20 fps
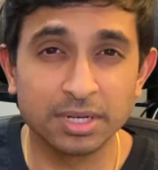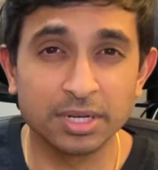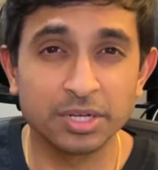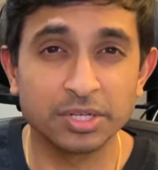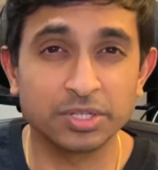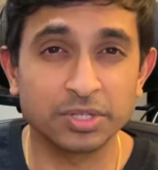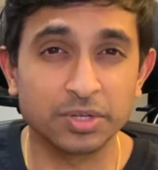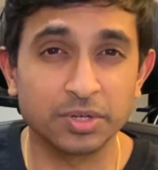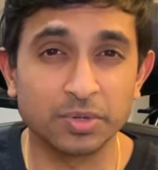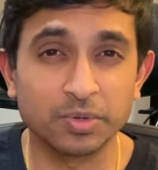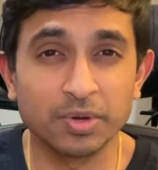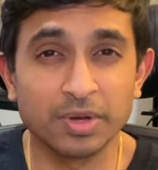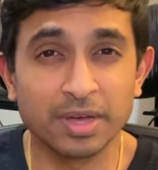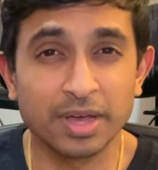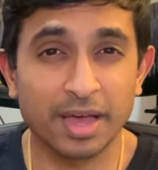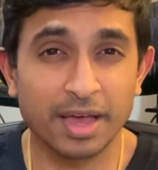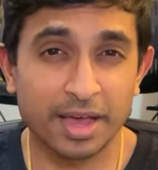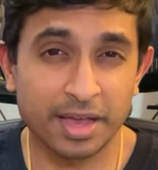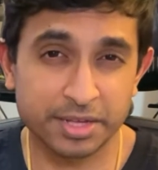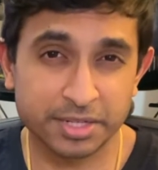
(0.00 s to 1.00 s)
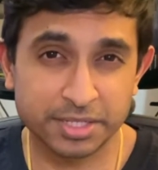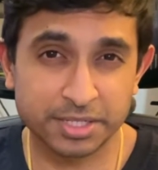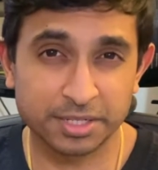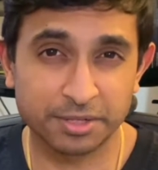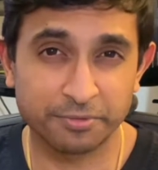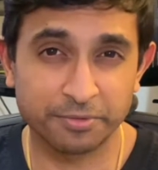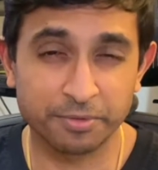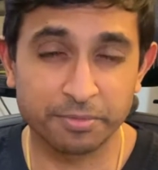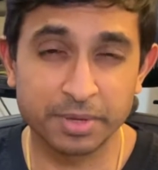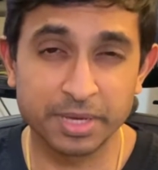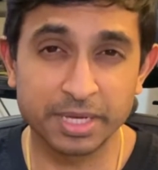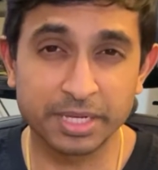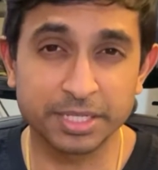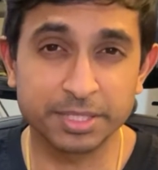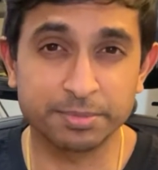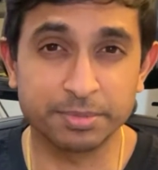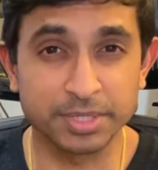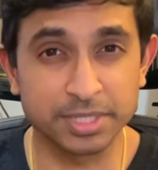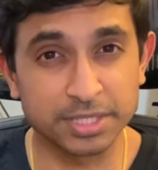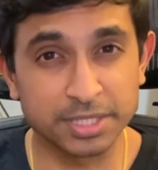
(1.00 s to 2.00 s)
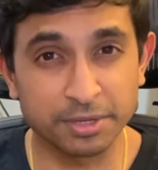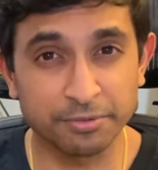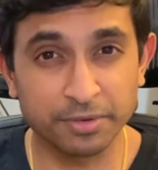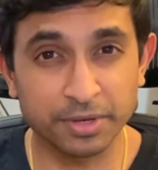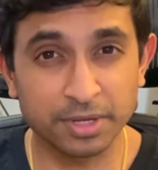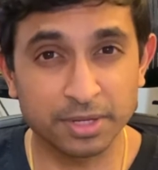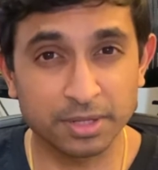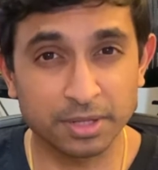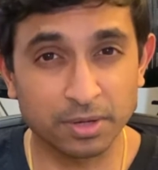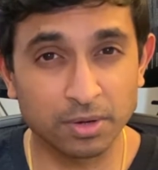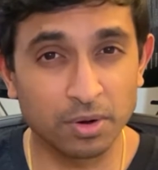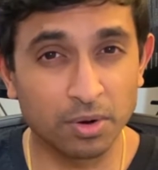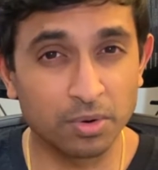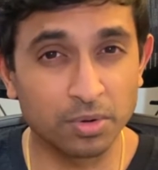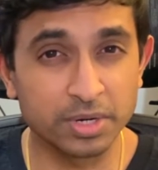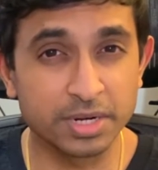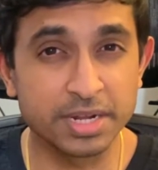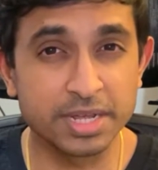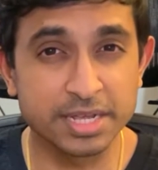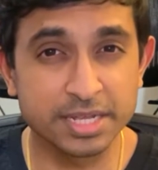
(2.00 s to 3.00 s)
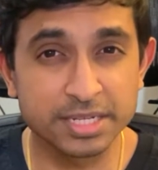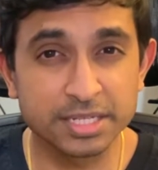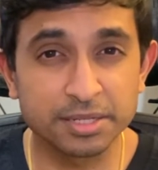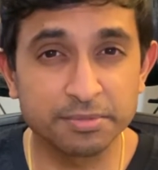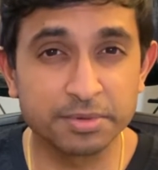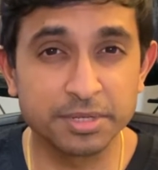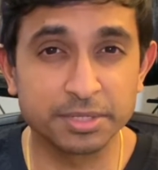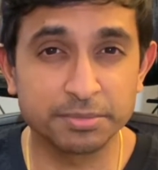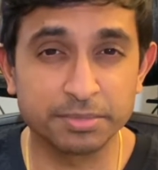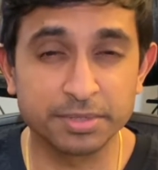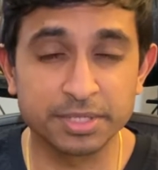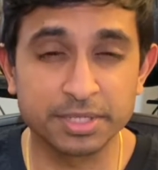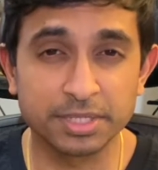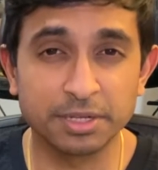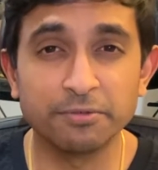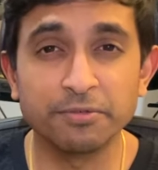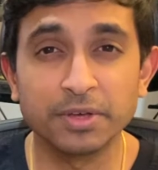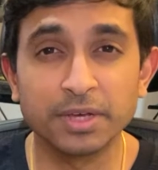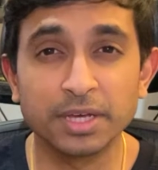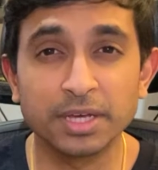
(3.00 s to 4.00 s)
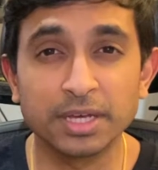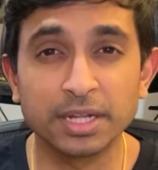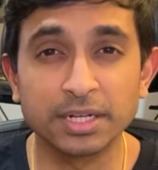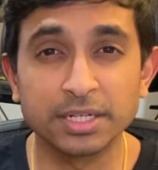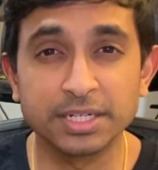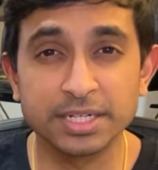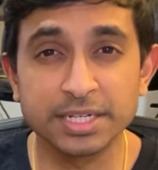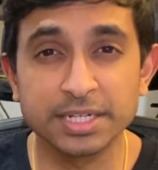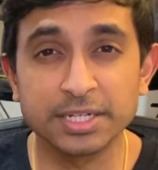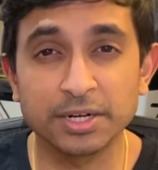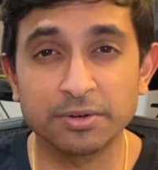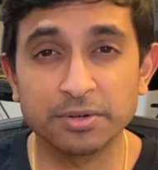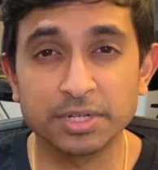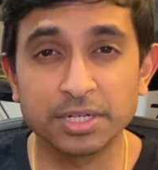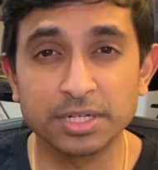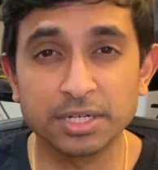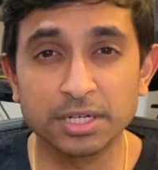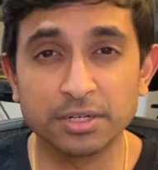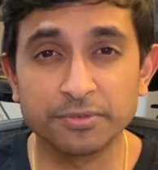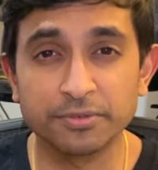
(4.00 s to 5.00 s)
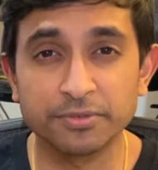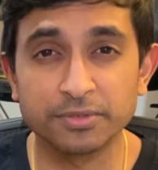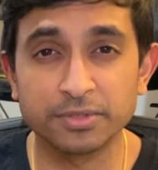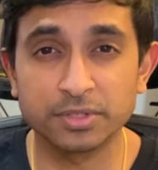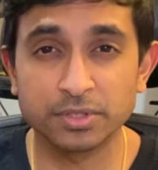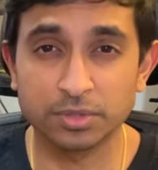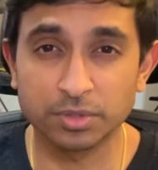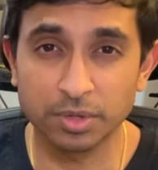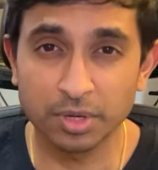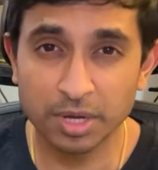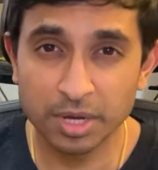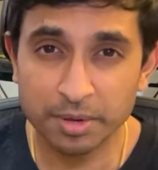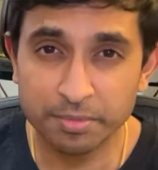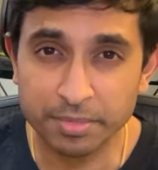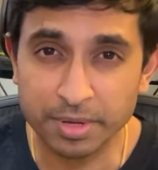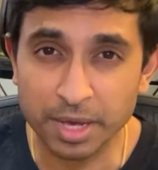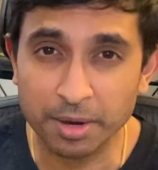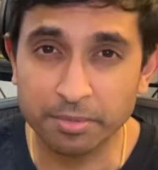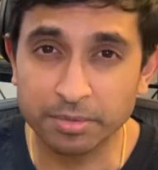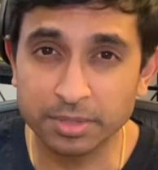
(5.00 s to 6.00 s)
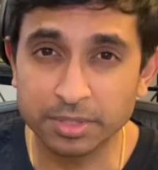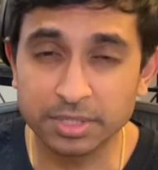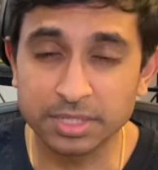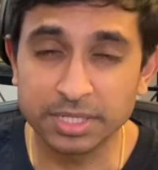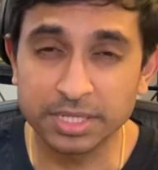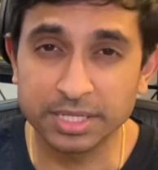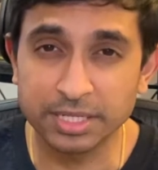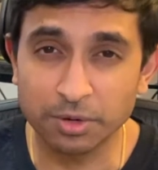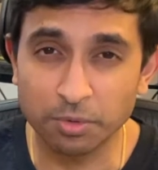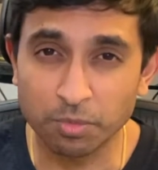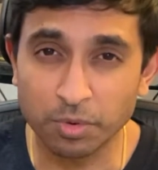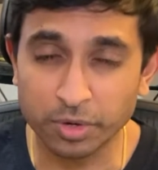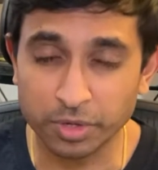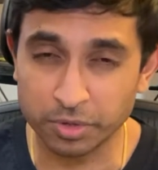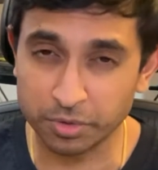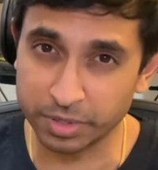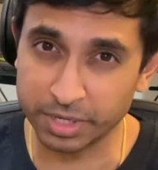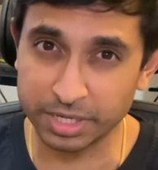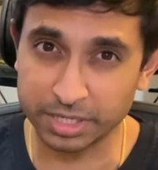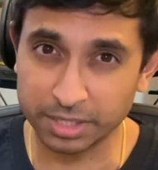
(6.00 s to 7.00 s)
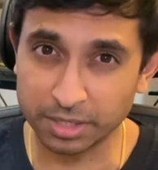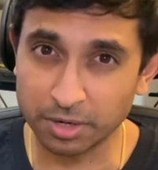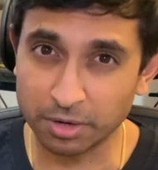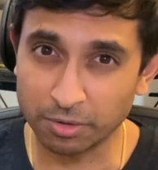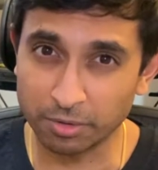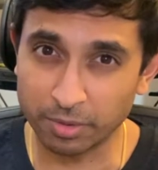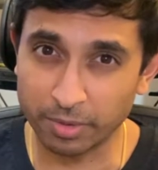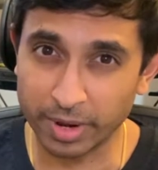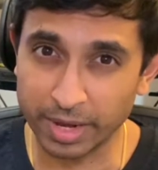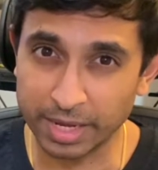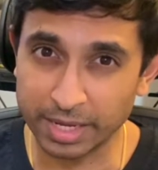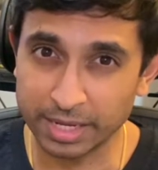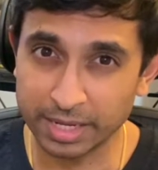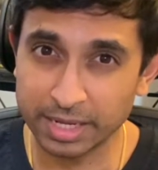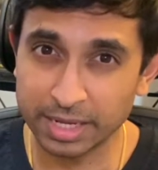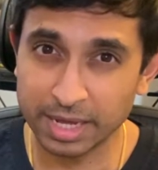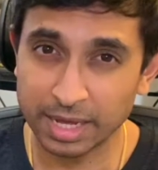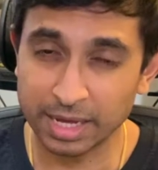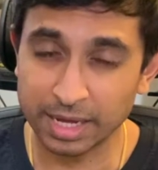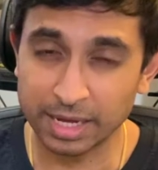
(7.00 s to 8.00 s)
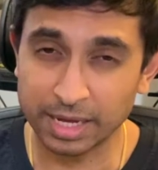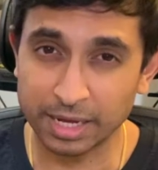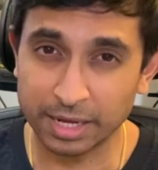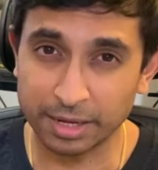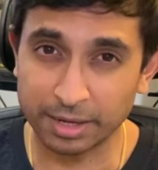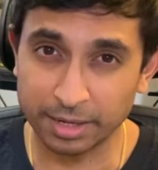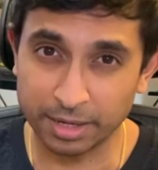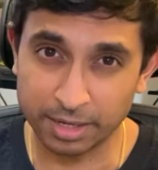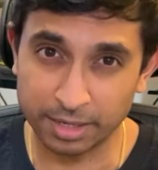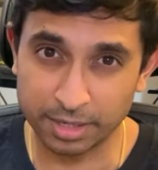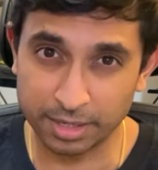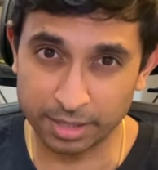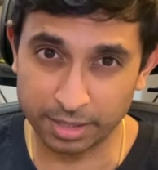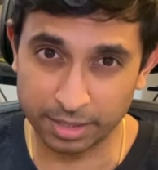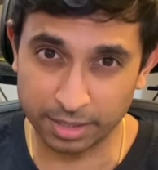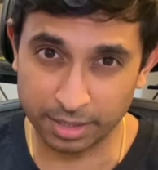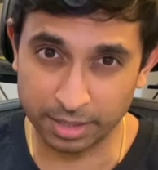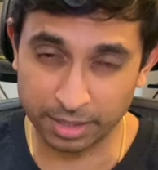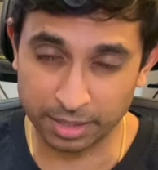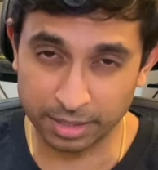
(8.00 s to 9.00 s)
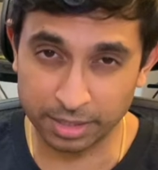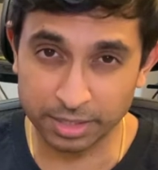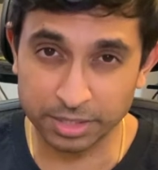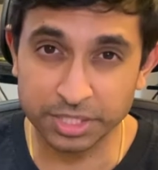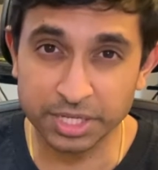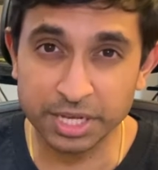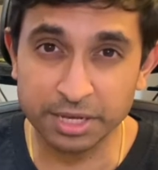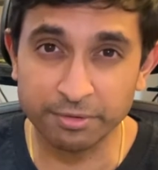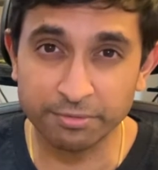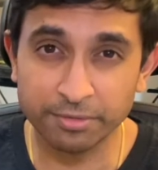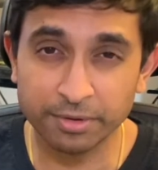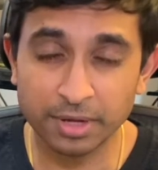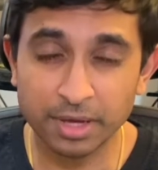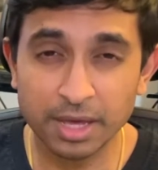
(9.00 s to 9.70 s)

So S for being specific. The goal needs to be specific and detailed enough to be able to detail what you need to go away and achieve.